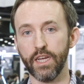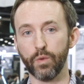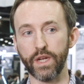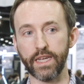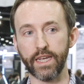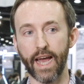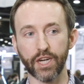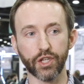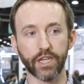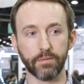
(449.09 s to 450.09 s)
We
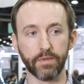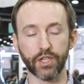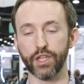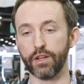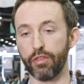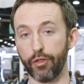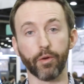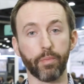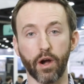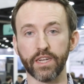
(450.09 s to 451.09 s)
actually commissioned a
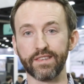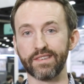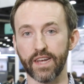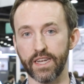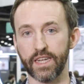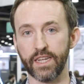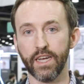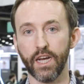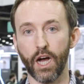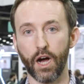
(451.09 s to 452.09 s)
third-party study
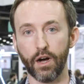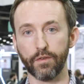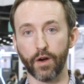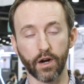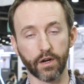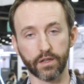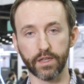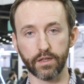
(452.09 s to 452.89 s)
of our